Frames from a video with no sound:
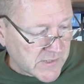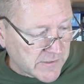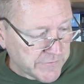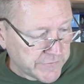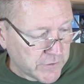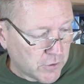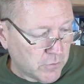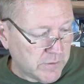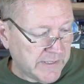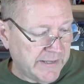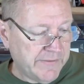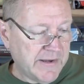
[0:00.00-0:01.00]
So
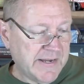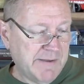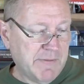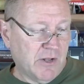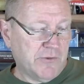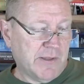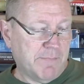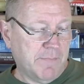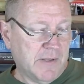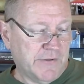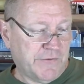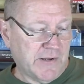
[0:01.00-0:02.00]
he then emailed
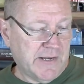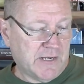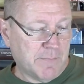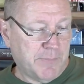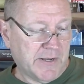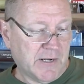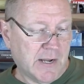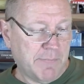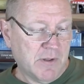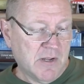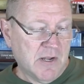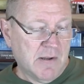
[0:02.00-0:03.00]
them and said he'd come pick it
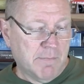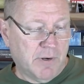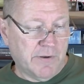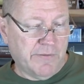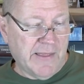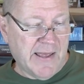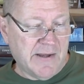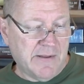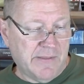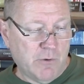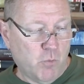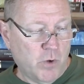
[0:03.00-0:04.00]
up. But then
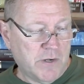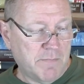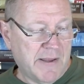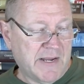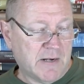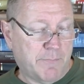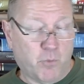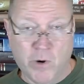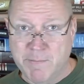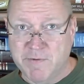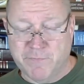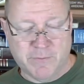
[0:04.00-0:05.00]
they wouldn't make an
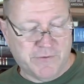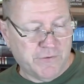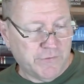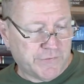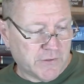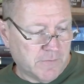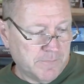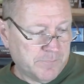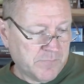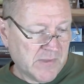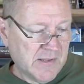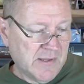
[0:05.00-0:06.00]
appointment for him to do so.
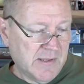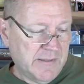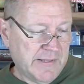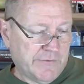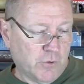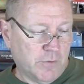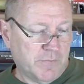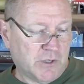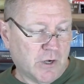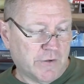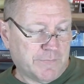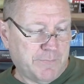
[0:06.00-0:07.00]
They told him to
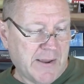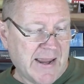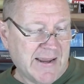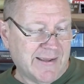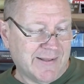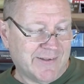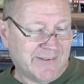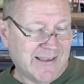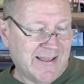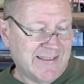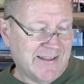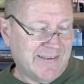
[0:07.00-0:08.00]
call his bank
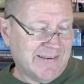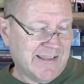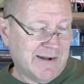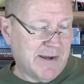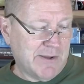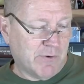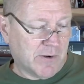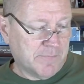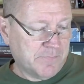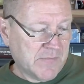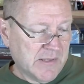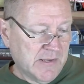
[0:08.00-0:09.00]
instead, and that didn't
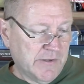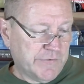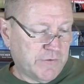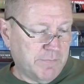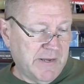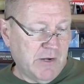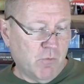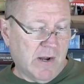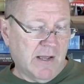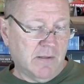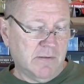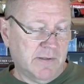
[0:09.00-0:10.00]
anywhere. So
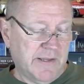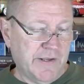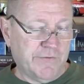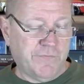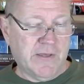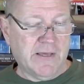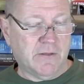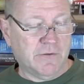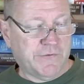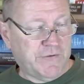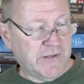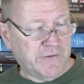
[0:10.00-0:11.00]
meanwhile, his vehicle
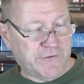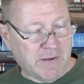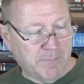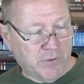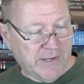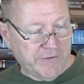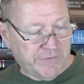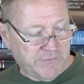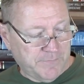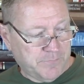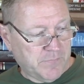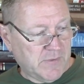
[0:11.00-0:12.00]
is sitting
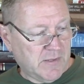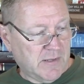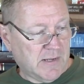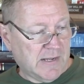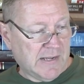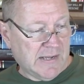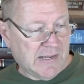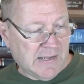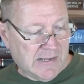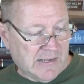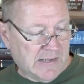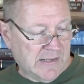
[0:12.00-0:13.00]
someplace,
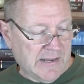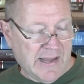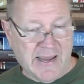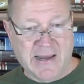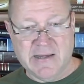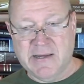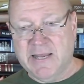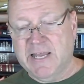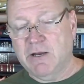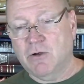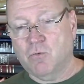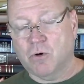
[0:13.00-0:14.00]
and
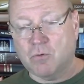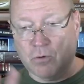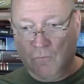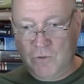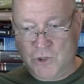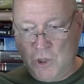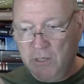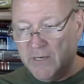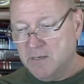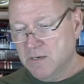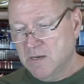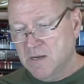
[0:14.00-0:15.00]
he, quote-unquote, returned
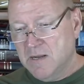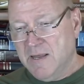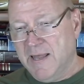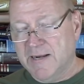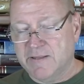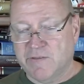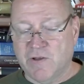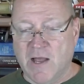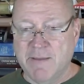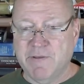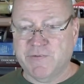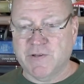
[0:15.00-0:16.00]
it. And at the
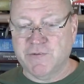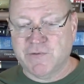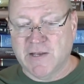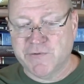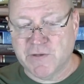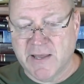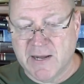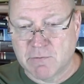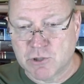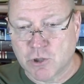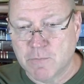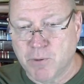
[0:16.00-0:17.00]
time, he says Tesla had a
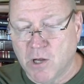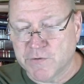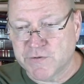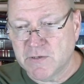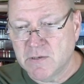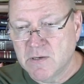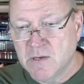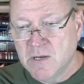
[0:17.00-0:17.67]
return policy.